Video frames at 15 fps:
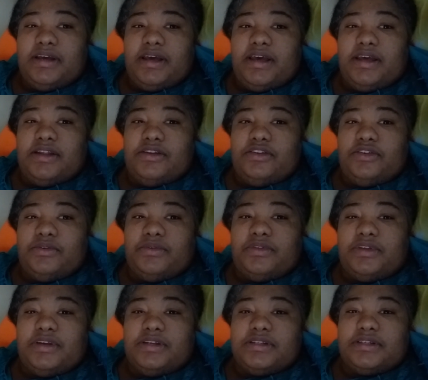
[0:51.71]
and do
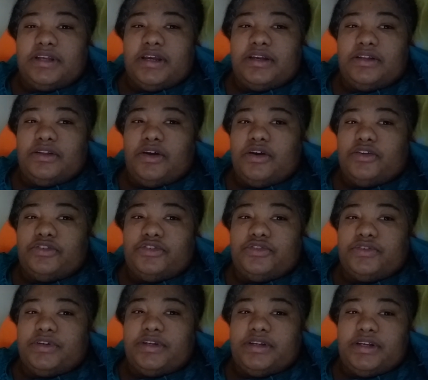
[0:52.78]
things like
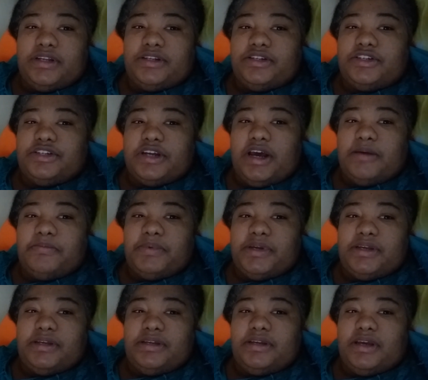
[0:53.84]
laundry and
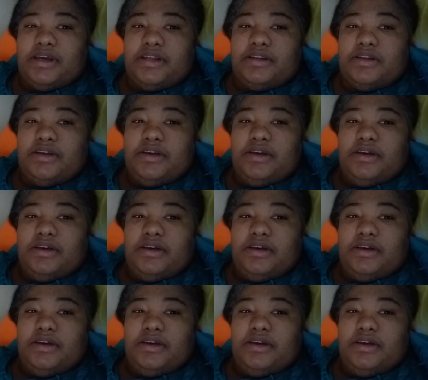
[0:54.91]
shopping and